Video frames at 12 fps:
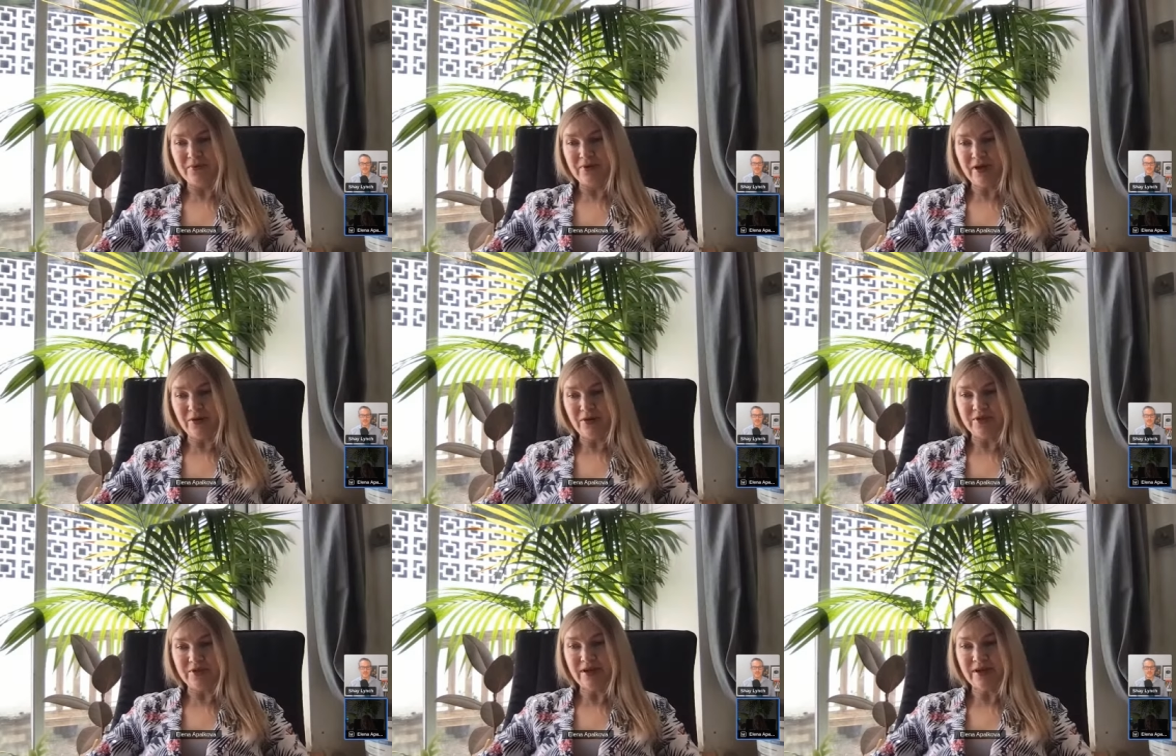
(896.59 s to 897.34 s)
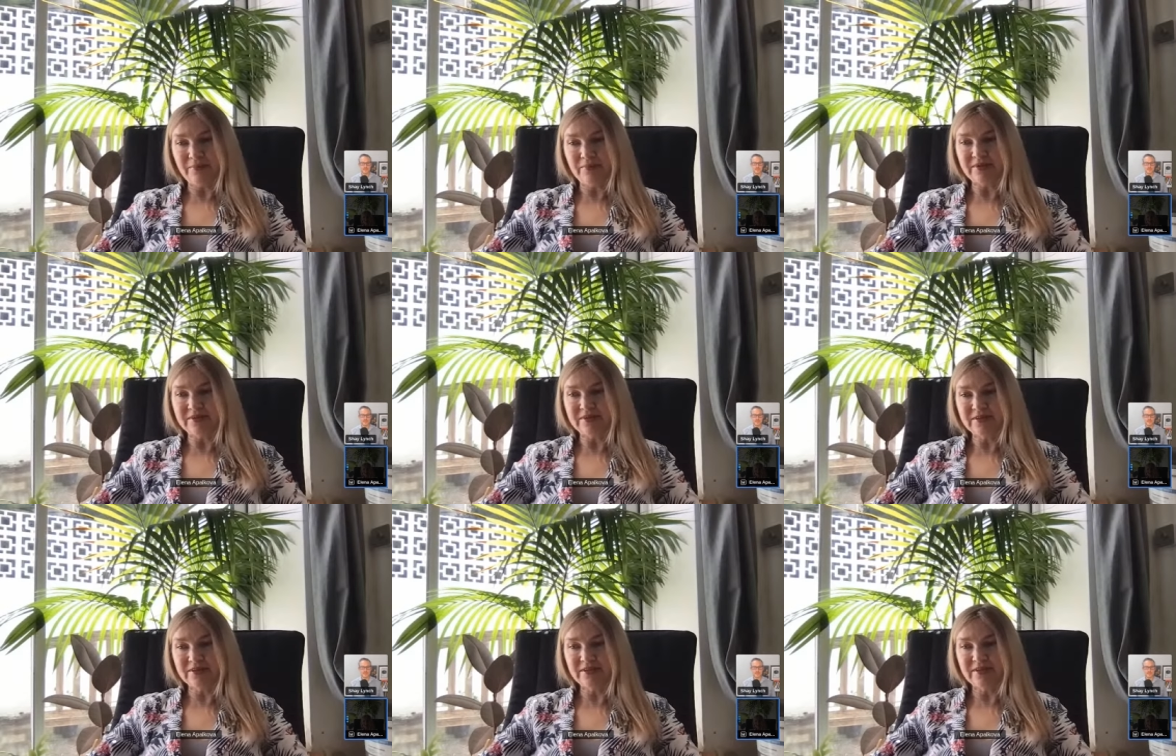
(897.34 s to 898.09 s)
how it happens
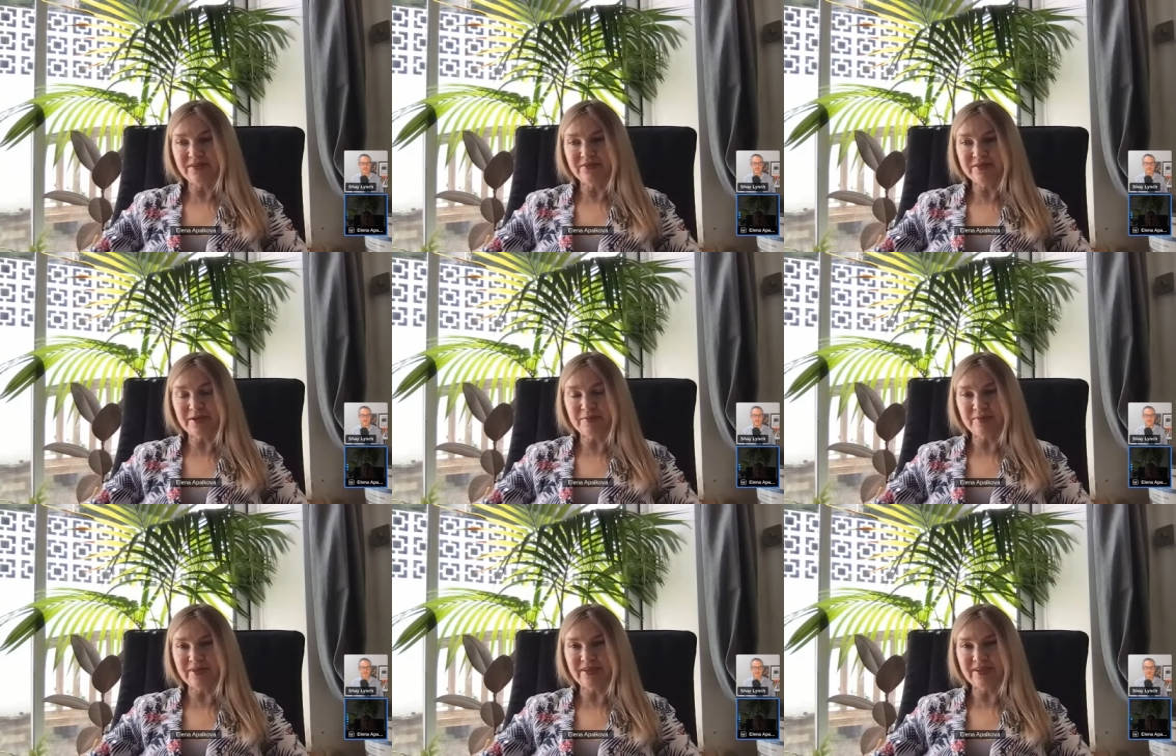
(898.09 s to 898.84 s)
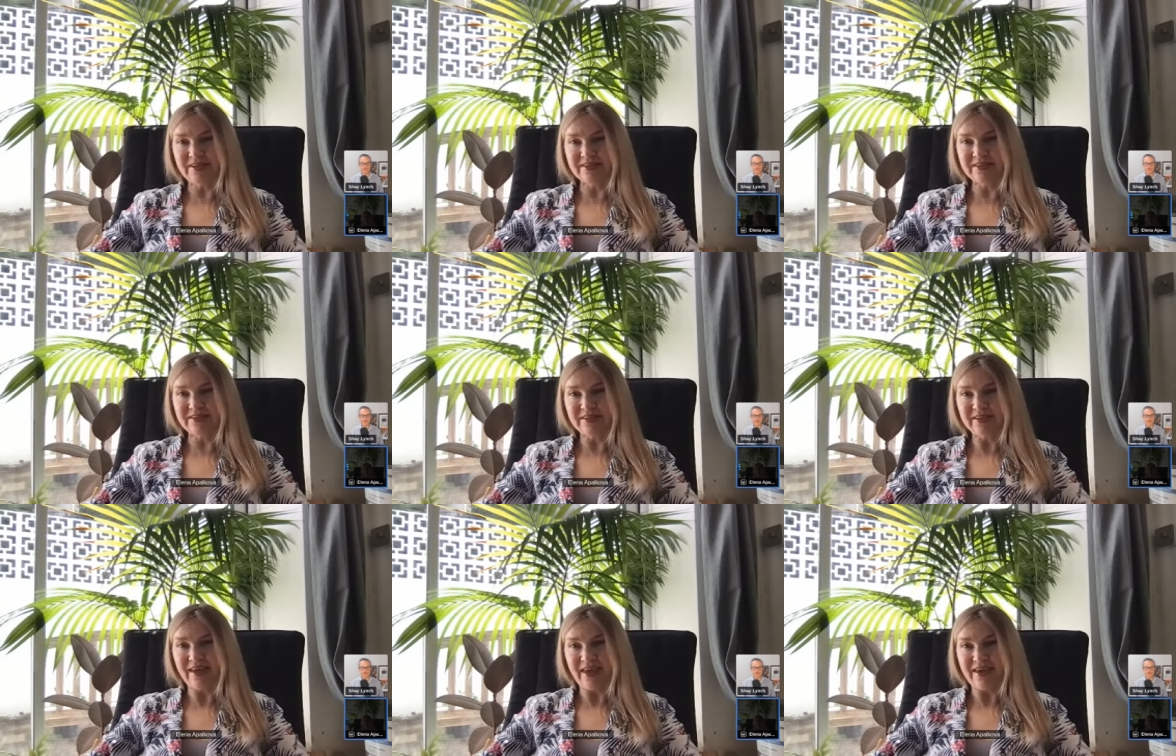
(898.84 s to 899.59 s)
that if somebody is in the
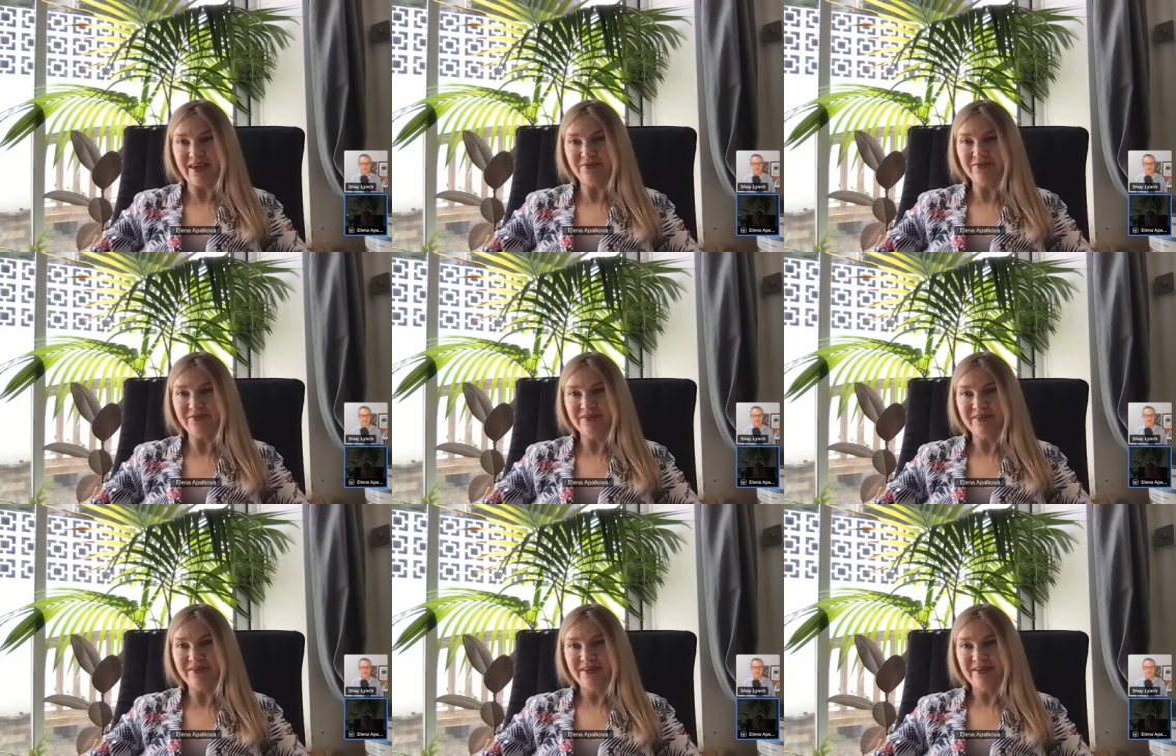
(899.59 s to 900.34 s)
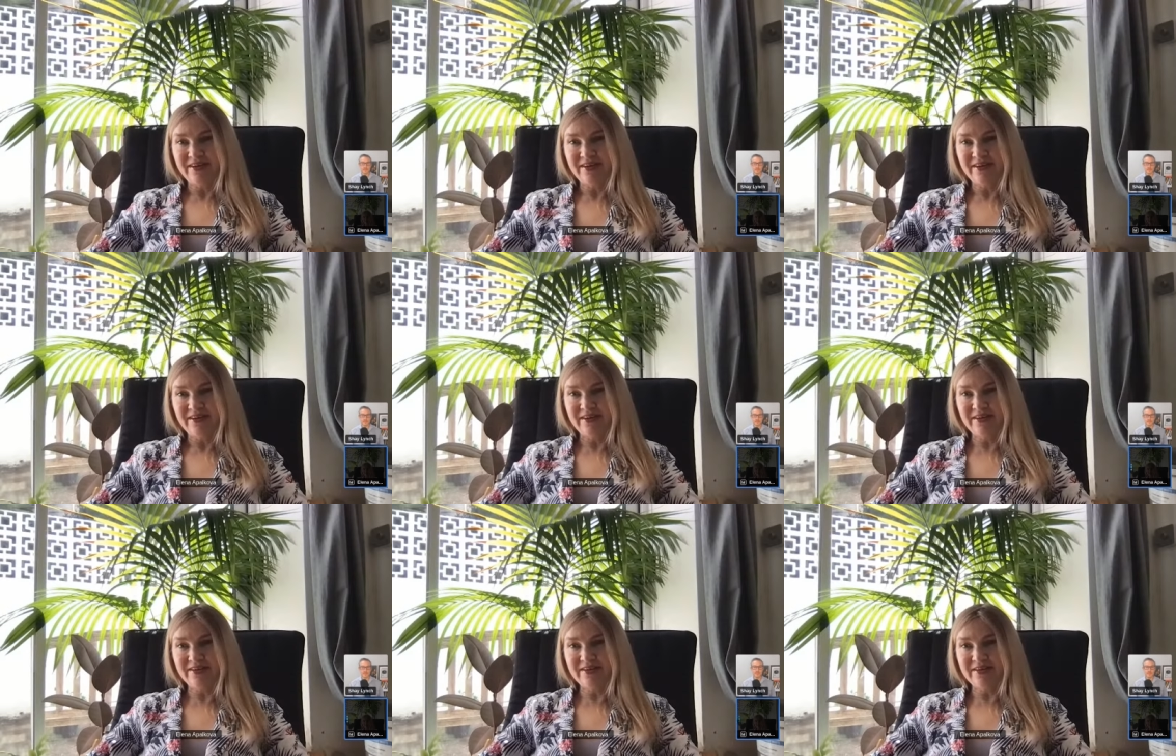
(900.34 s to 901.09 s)
cave
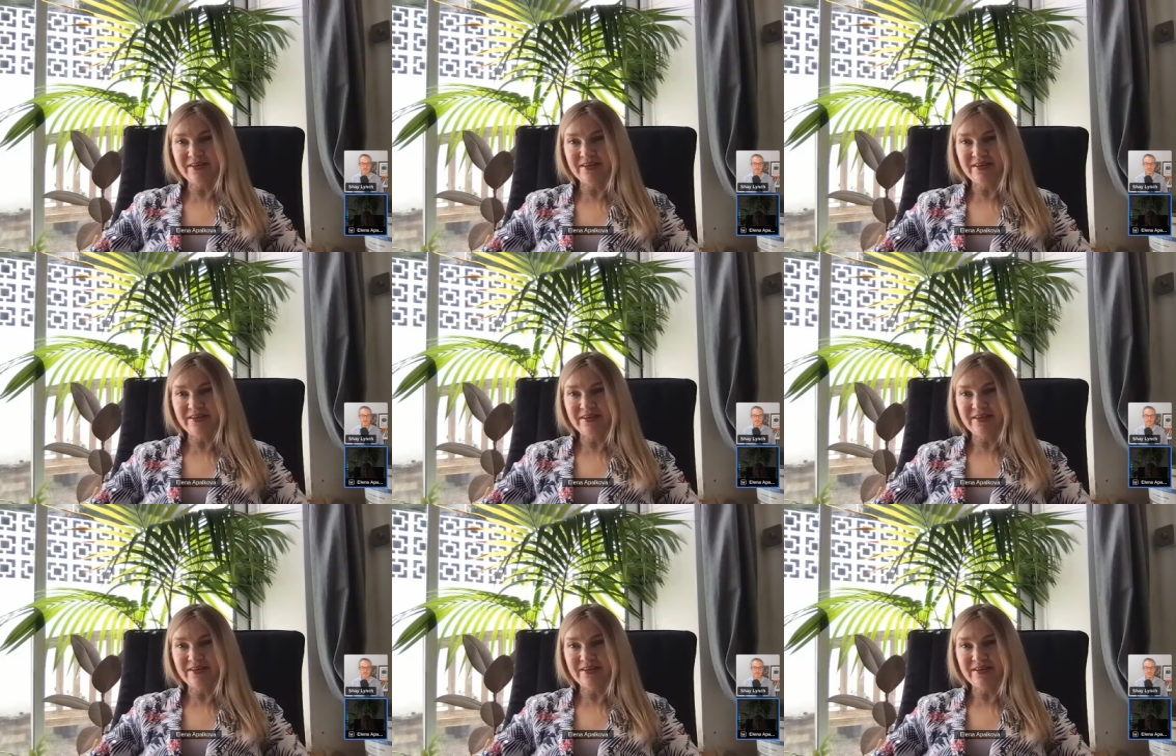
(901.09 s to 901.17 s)
and it